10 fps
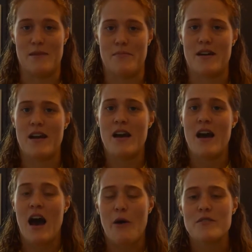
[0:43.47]
but
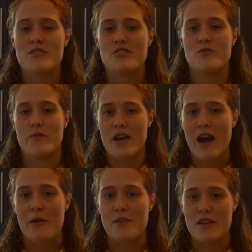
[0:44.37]
I wasn't sure when
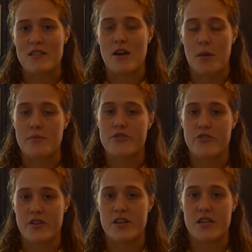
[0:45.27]
I would get the
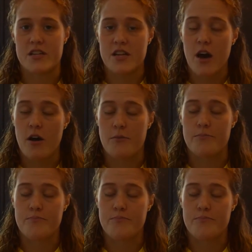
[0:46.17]
opportunity to go.